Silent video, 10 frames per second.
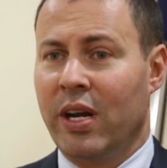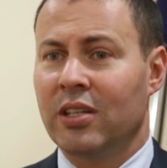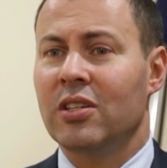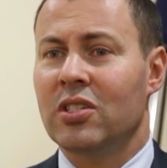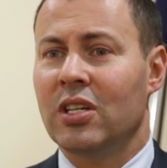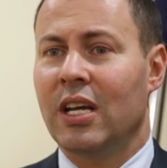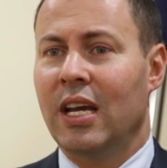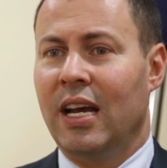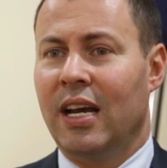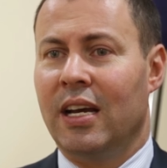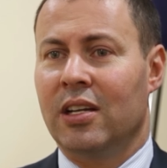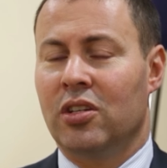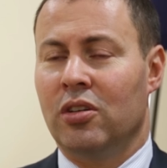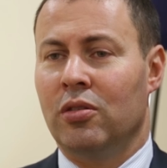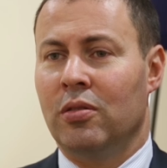practice,
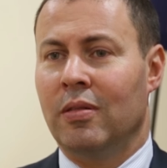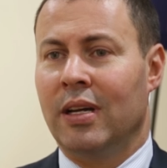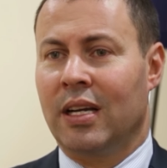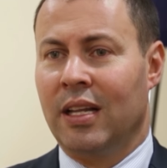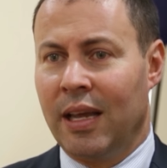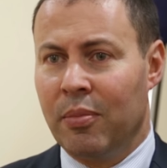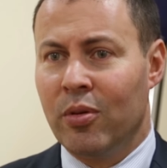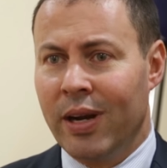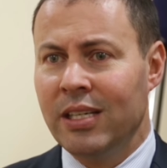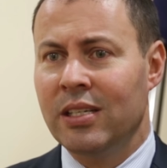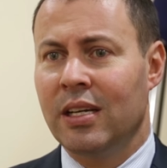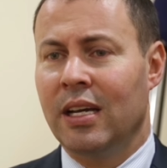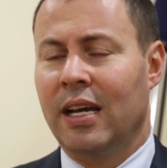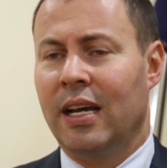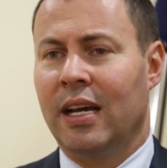to collaborate,
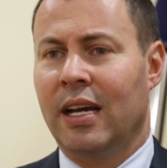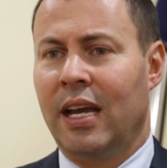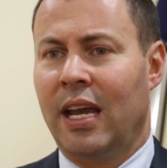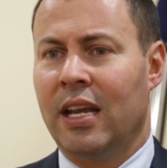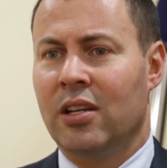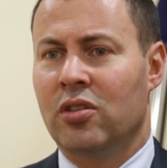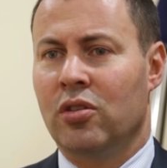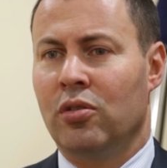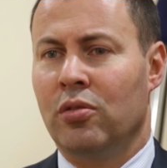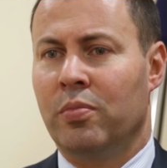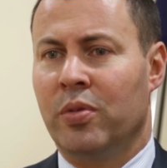and to